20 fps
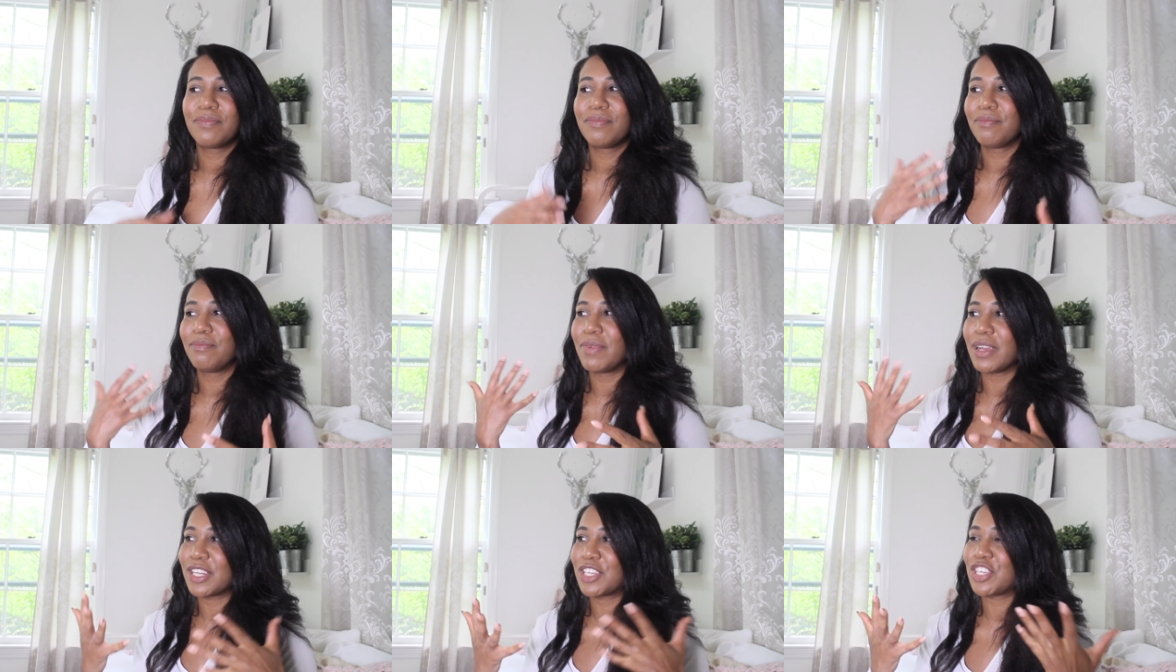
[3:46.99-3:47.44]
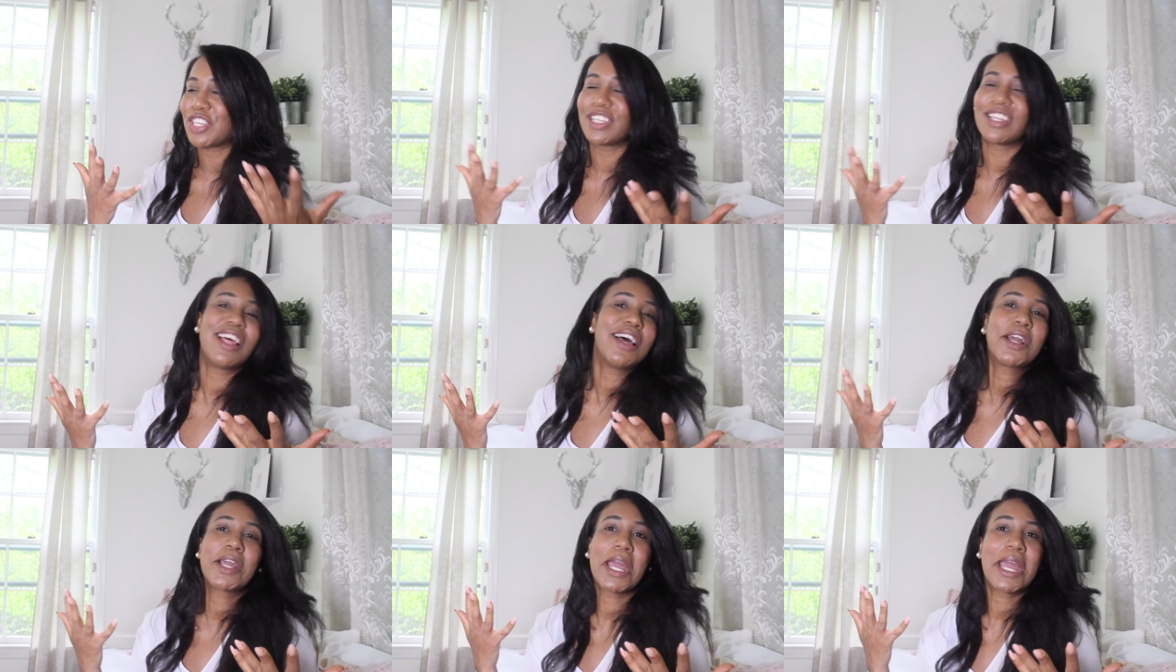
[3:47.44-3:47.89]
much
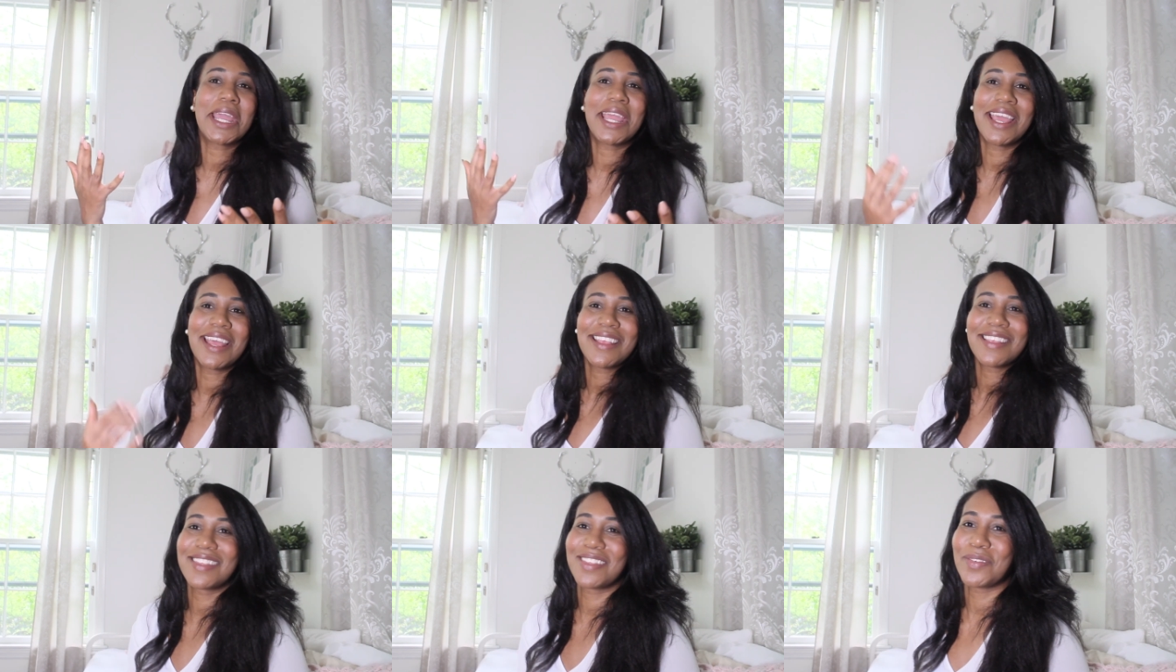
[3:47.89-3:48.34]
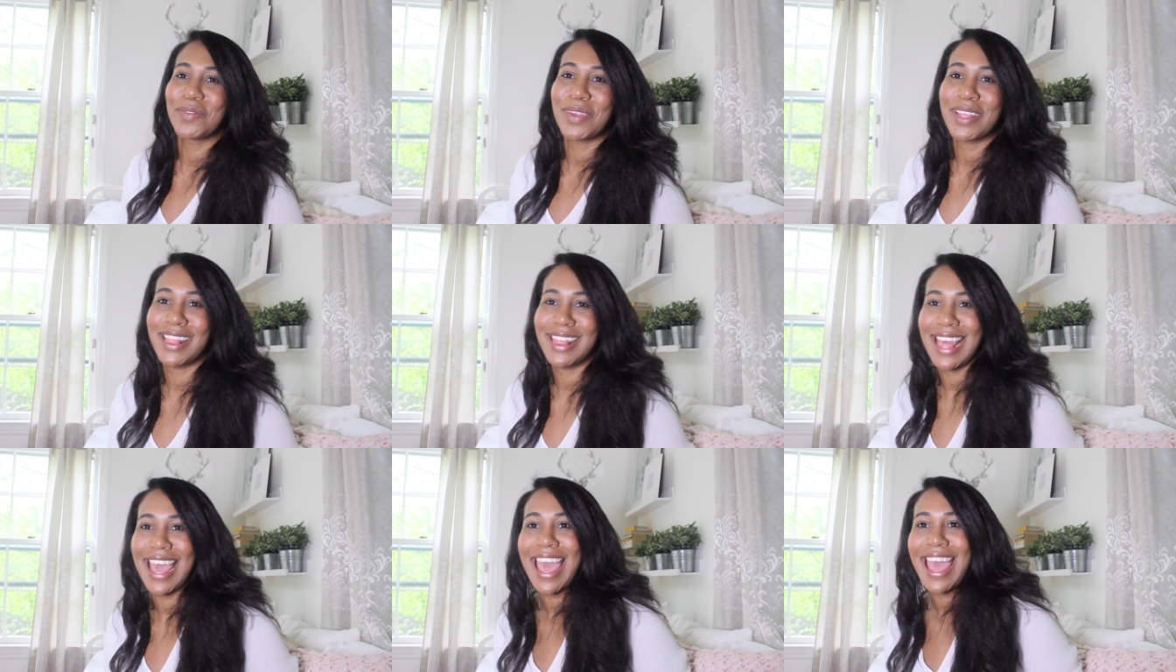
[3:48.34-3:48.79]
luck I guess
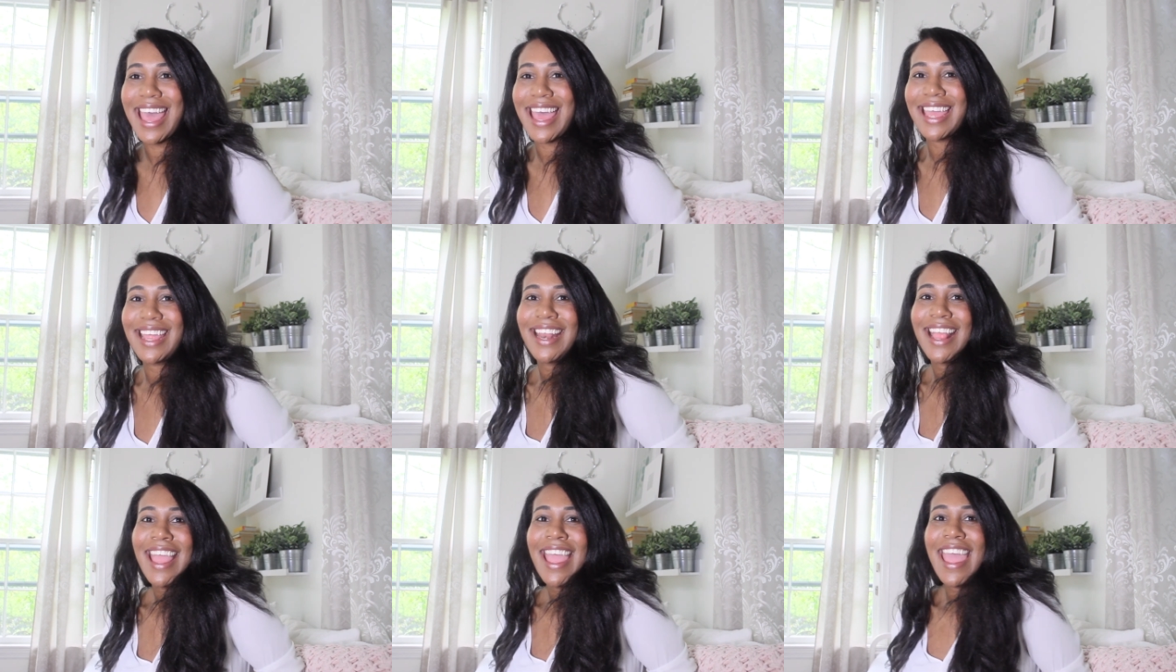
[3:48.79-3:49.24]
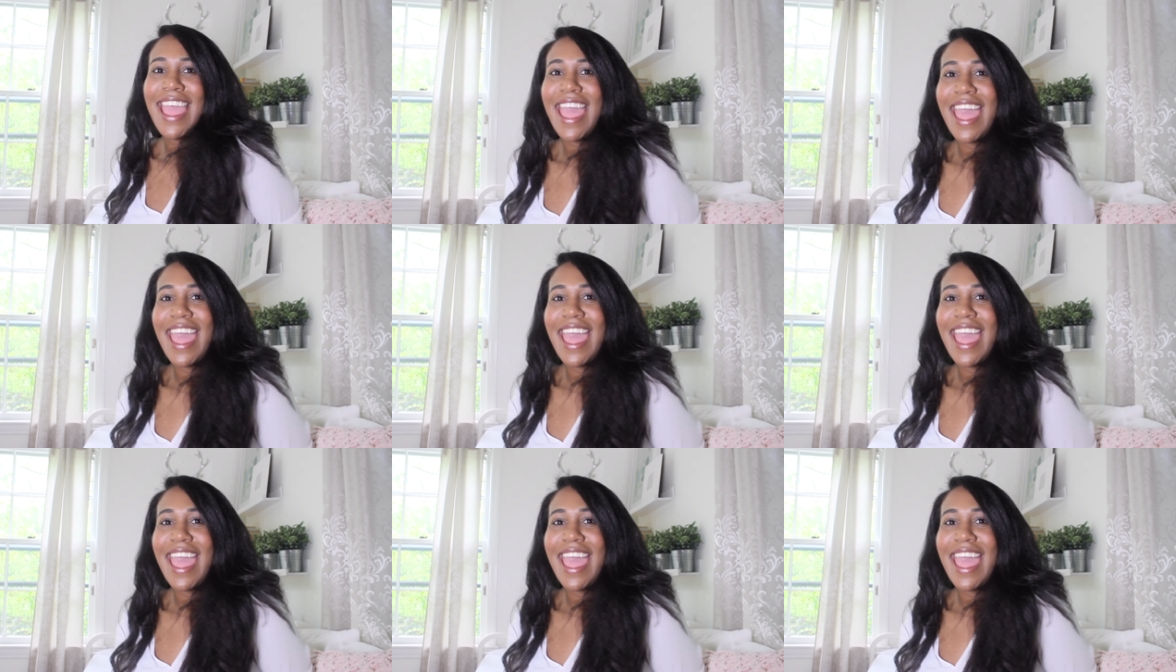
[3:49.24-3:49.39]
with that